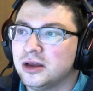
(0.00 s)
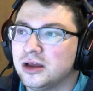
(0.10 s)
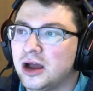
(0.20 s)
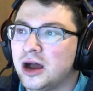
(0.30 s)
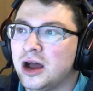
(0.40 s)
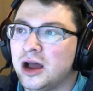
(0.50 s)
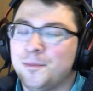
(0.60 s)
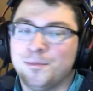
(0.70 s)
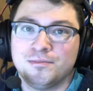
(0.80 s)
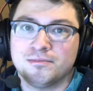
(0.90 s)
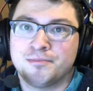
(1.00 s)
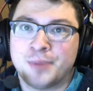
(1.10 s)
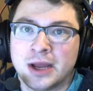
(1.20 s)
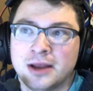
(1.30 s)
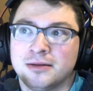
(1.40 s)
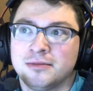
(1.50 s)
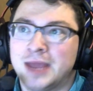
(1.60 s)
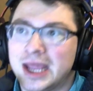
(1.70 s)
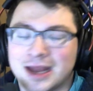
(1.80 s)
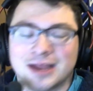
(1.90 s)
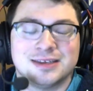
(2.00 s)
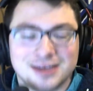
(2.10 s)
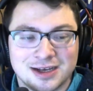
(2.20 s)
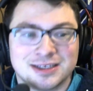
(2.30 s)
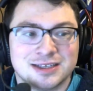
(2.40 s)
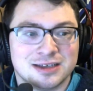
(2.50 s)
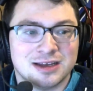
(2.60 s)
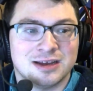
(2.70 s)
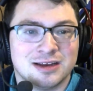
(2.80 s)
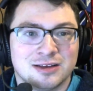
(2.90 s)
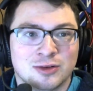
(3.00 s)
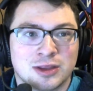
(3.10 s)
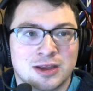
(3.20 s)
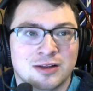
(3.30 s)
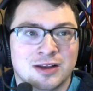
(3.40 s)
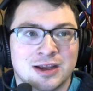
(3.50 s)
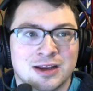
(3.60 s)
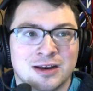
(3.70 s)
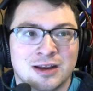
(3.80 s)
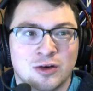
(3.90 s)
Um, but man, it sucks as a North Carolinian,